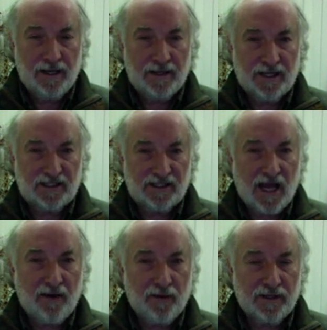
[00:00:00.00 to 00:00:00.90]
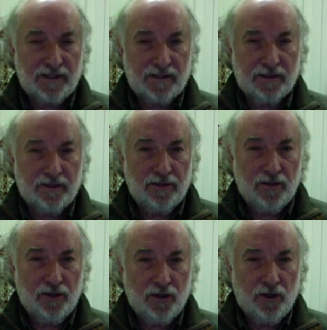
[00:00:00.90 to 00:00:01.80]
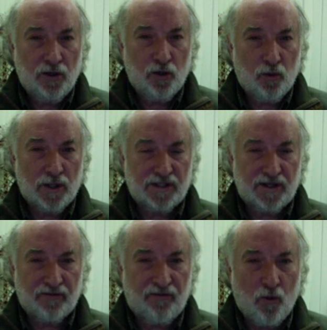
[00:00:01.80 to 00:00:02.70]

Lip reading: That Cyrus, who was the